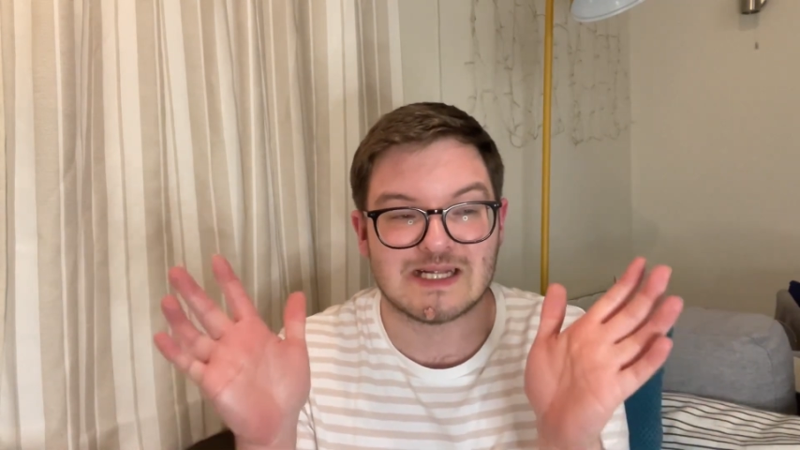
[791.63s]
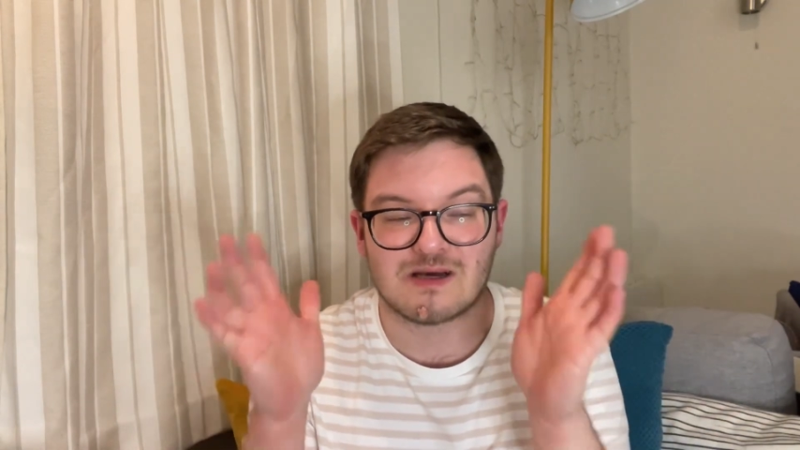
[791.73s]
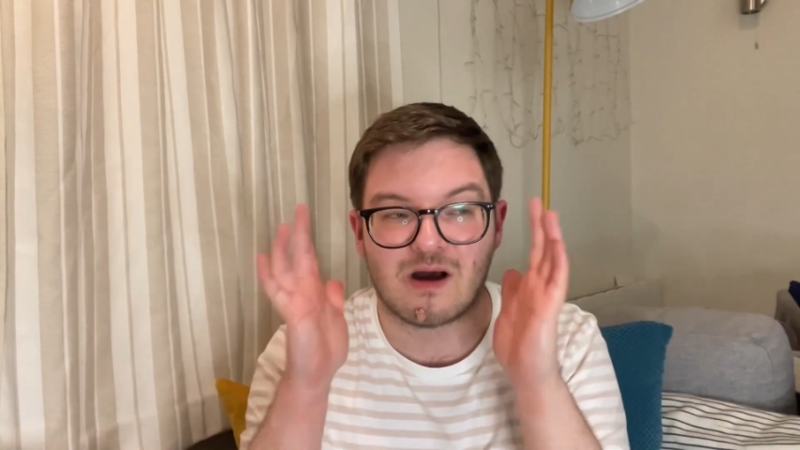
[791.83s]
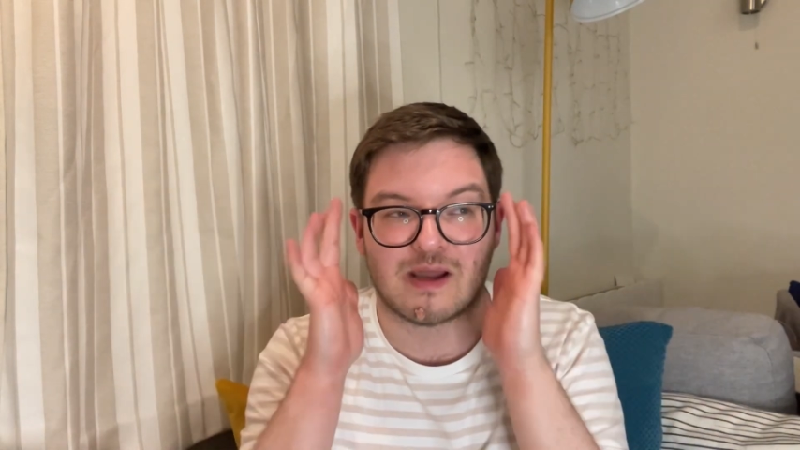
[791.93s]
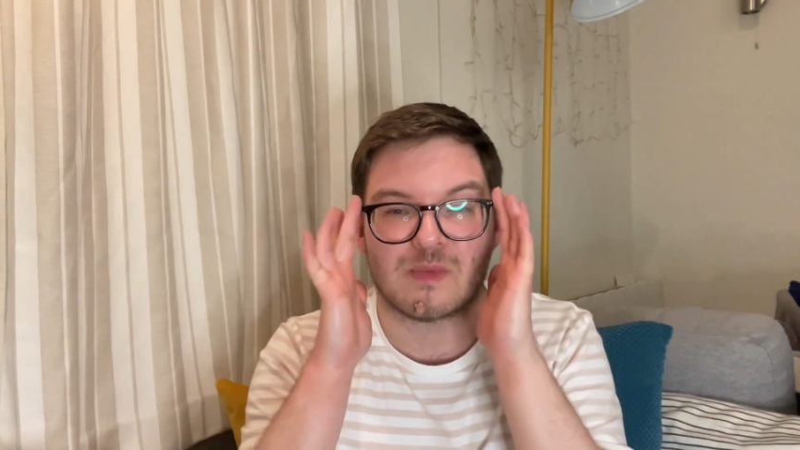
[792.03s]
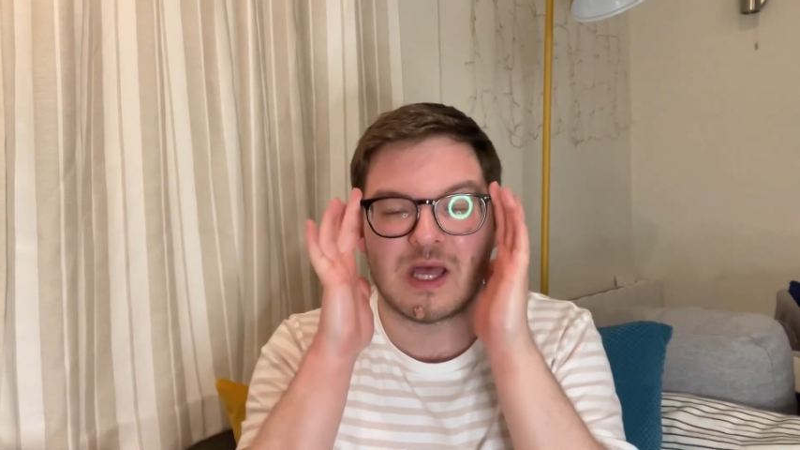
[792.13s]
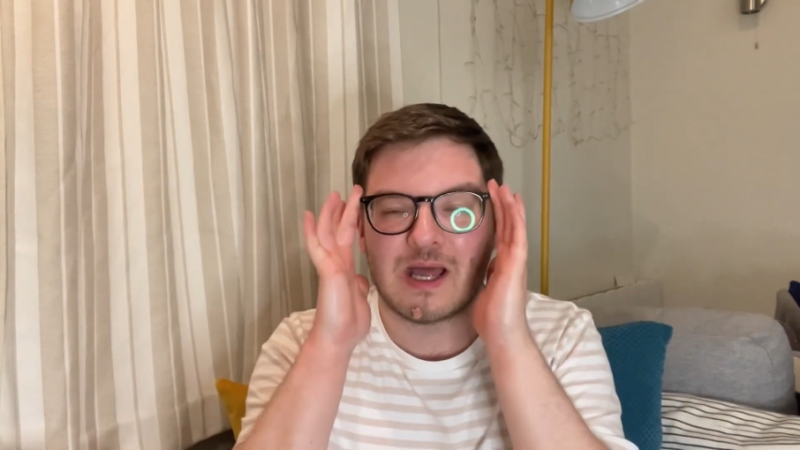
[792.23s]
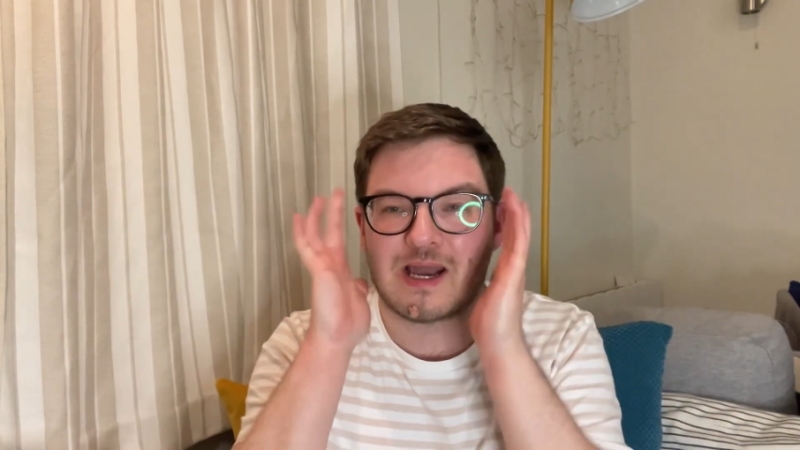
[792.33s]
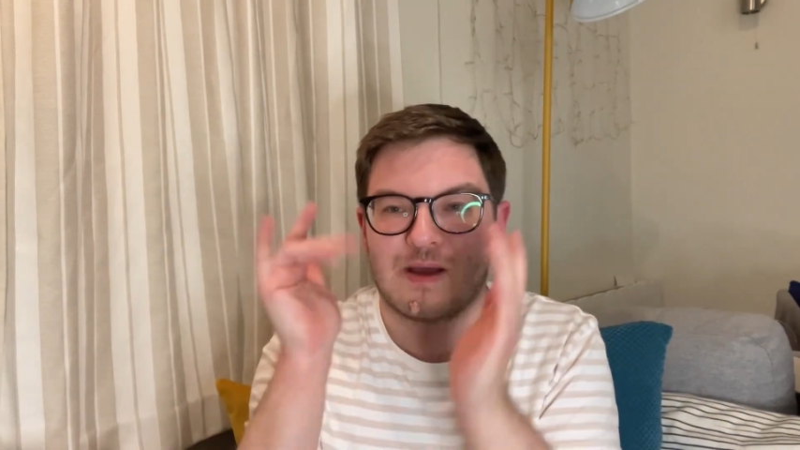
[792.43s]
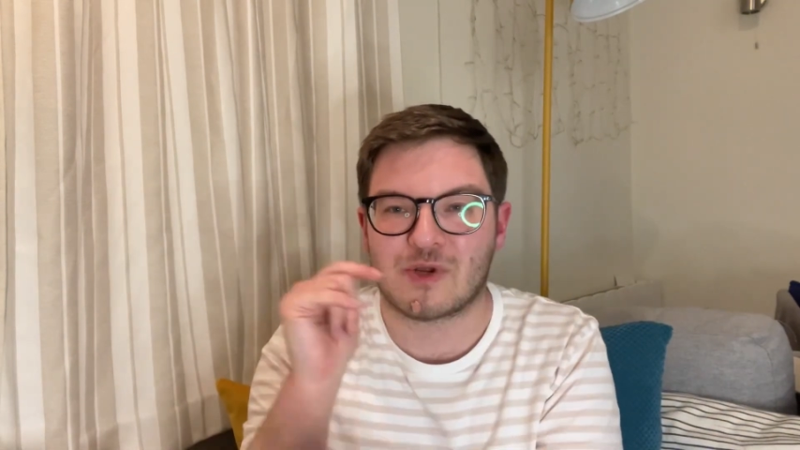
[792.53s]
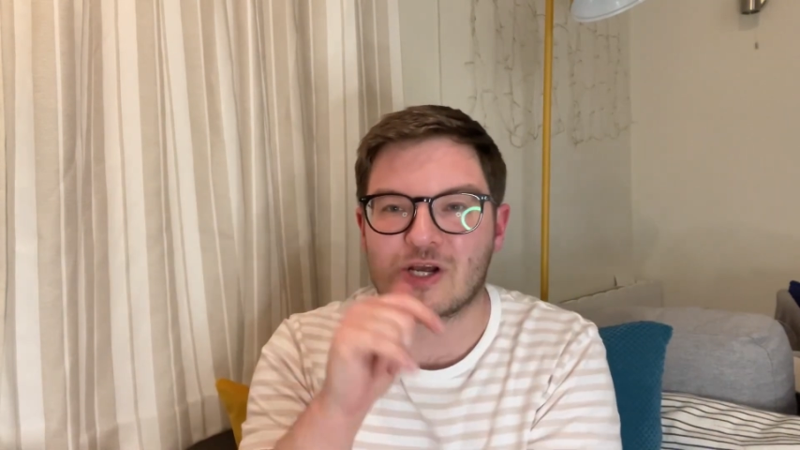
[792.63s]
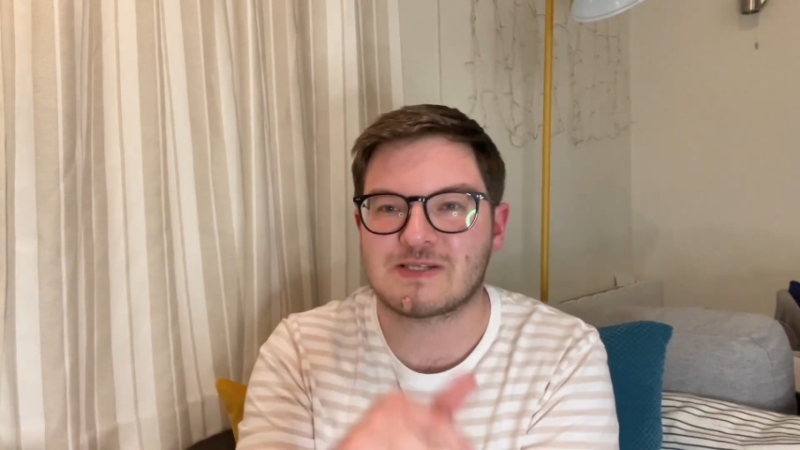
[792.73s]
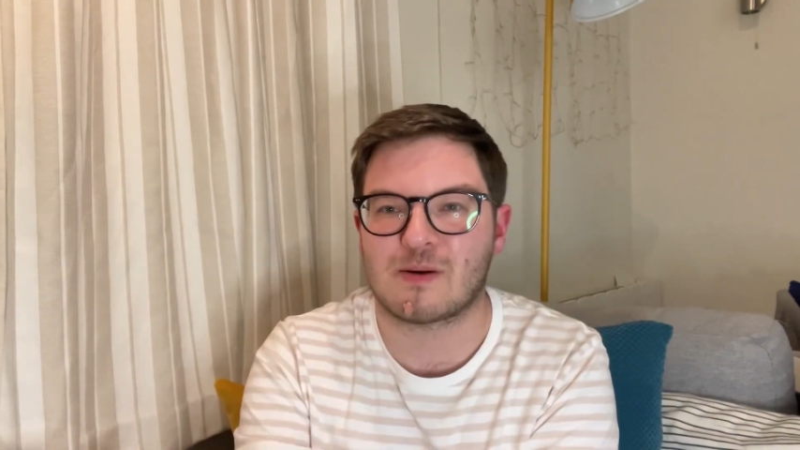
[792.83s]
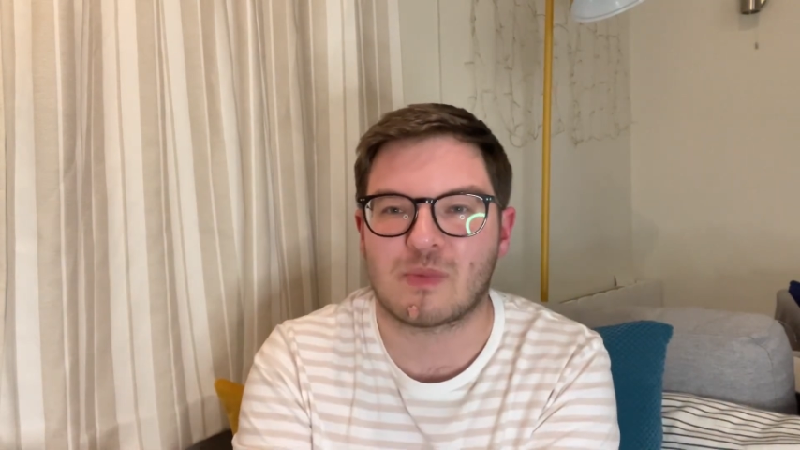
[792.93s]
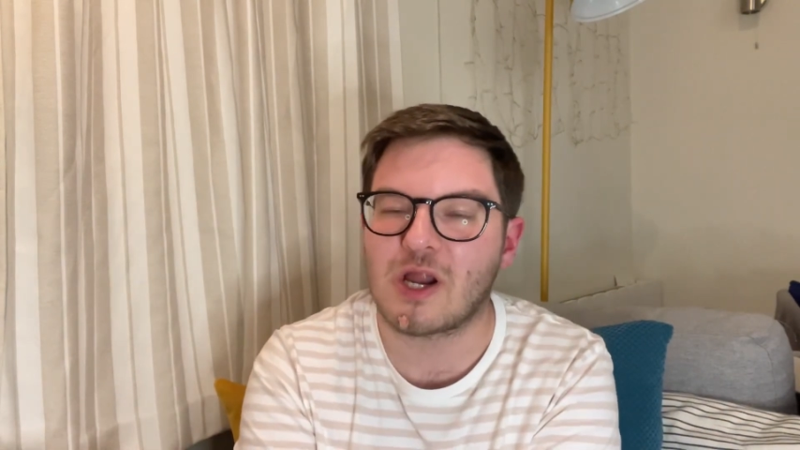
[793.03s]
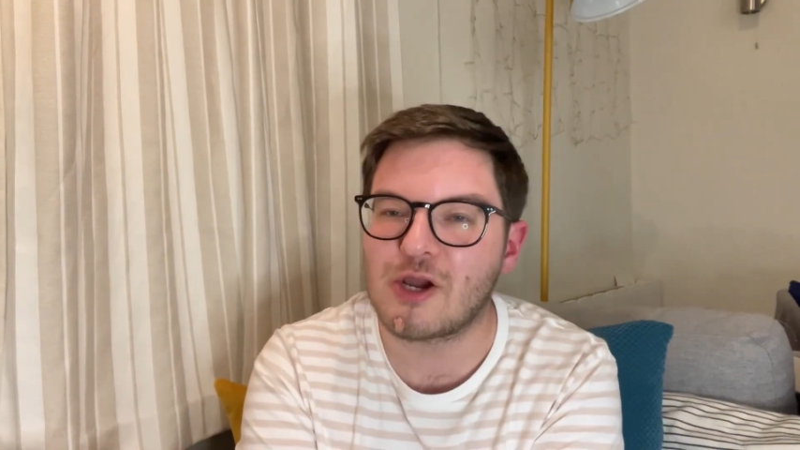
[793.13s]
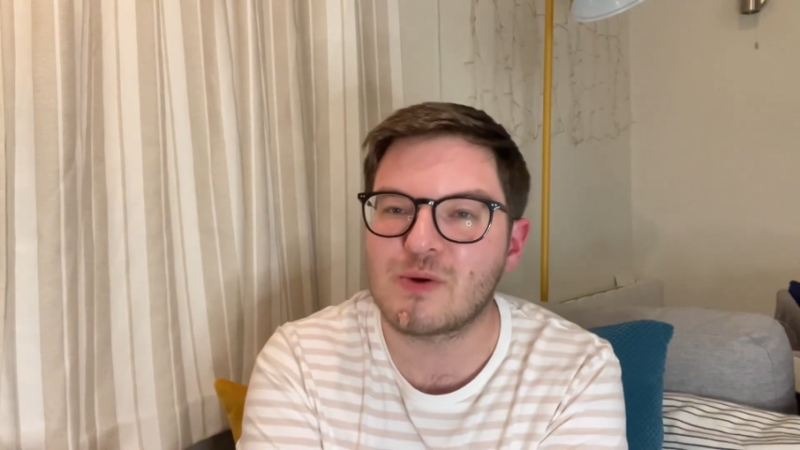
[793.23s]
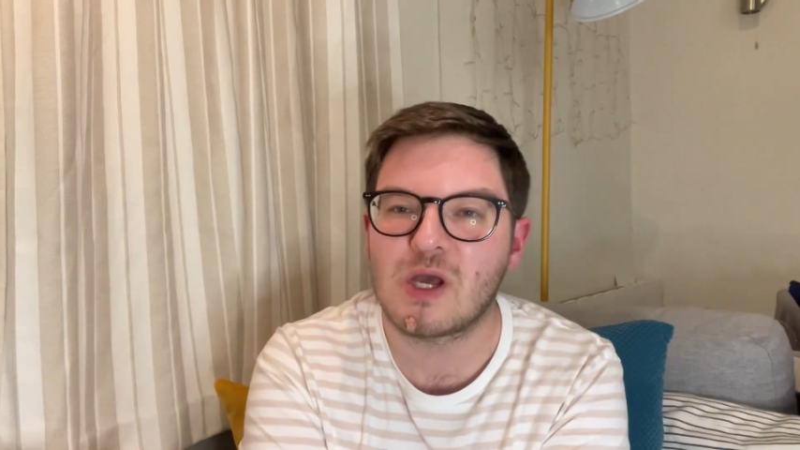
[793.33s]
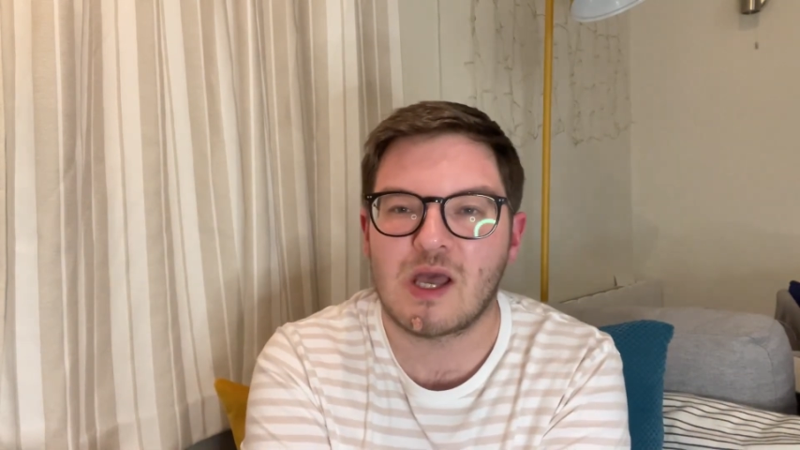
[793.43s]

time? Let me know down below.